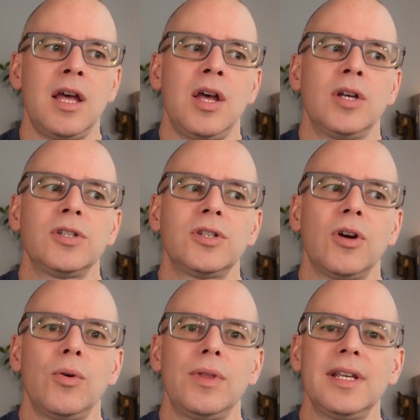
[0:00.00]

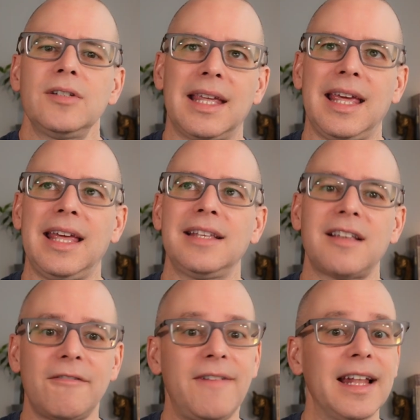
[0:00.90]
So this is
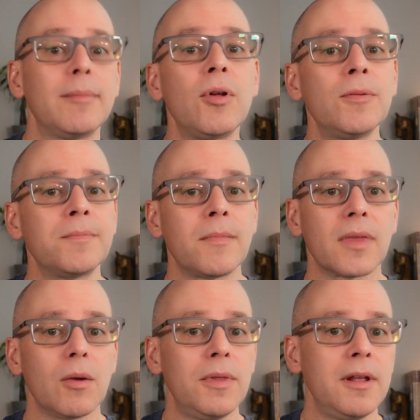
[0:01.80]
available
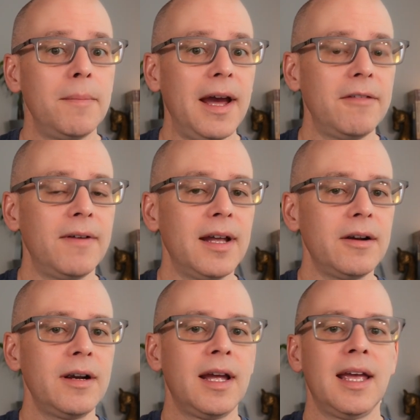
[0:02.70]
within
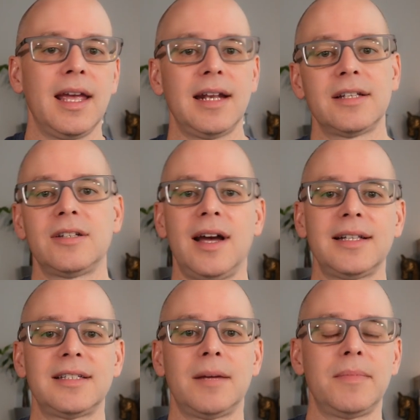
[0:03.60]
Pathfinder. It is not
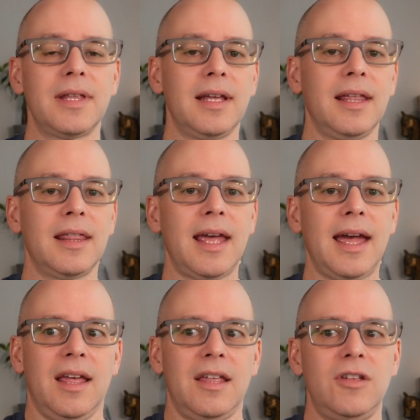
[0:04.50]
something
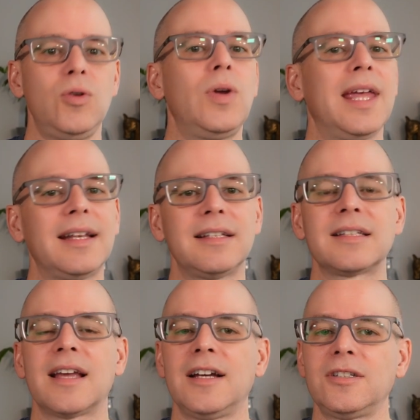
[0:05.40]
that you can
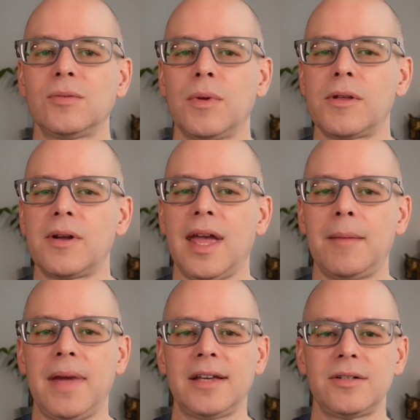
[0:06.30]
discuss with your game
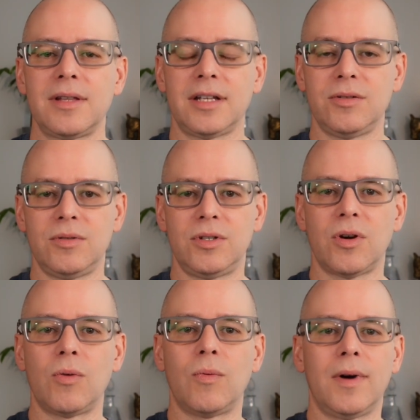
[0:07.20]
master that you
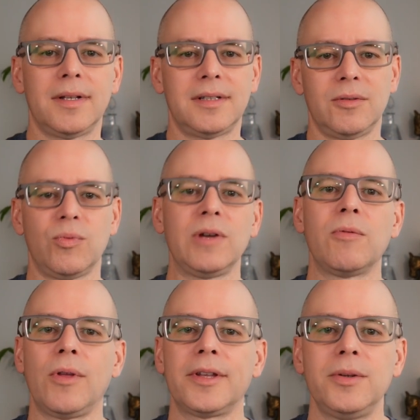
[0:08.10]
don't want to
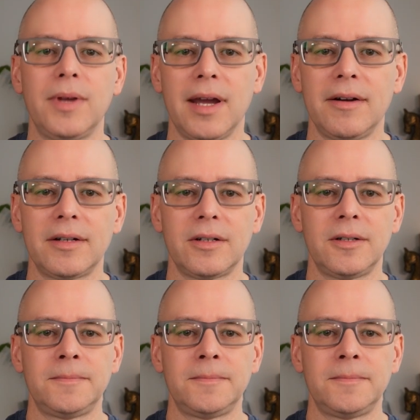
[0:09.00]
re-roll a new character